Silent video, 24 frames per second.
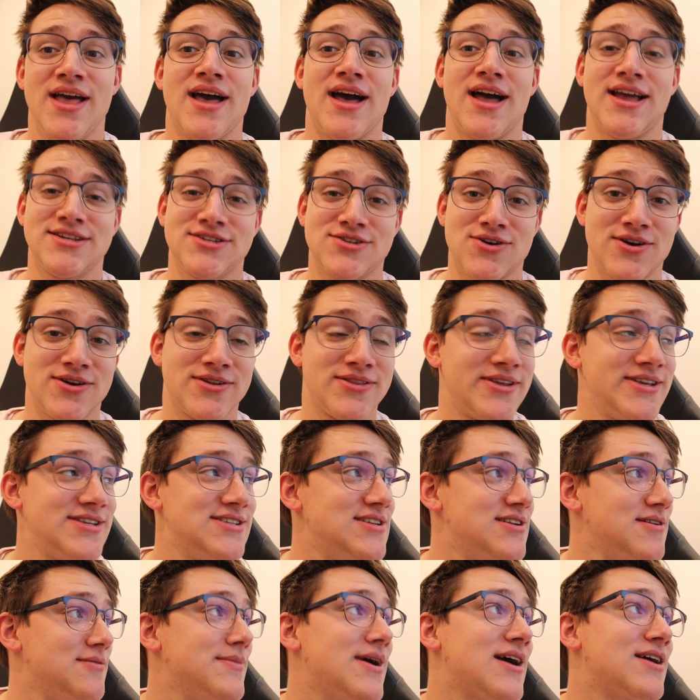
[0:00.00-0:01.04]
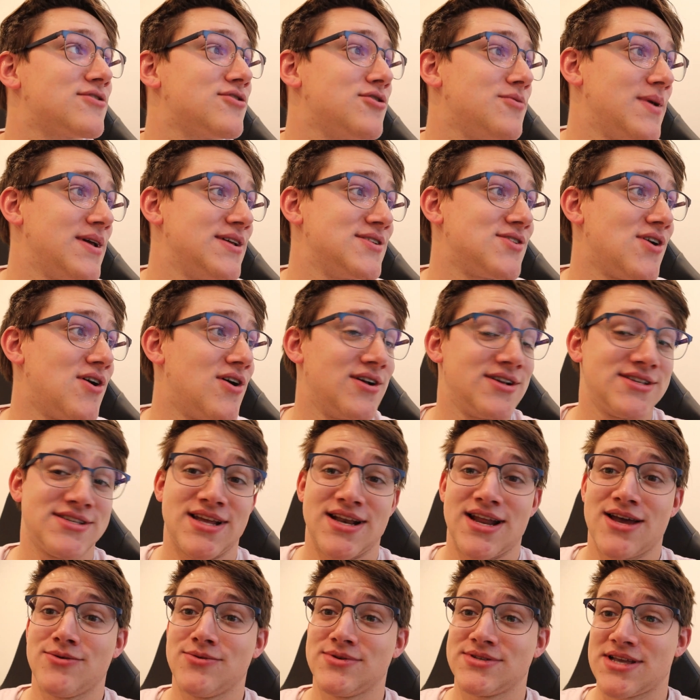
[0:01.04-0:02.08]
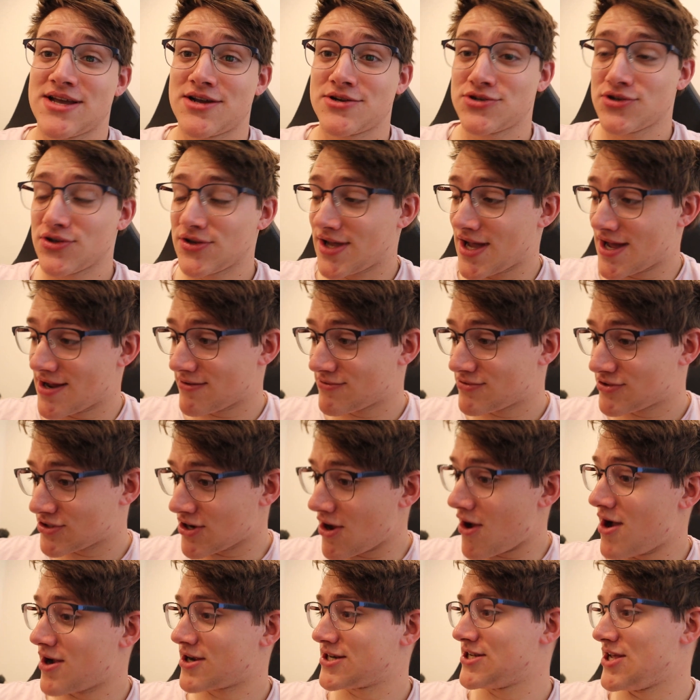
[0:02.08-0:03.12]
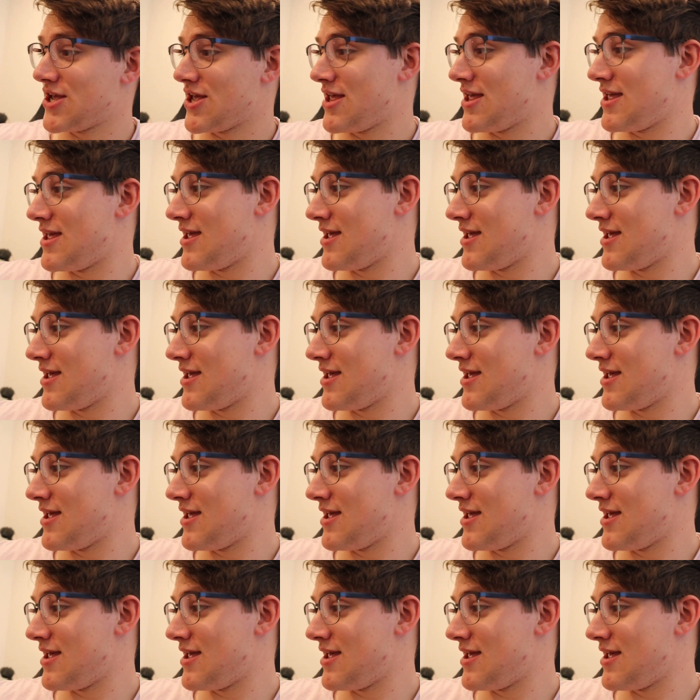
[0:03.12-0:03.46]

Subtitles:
I started listening back through my songs, and I was actually kind of shocked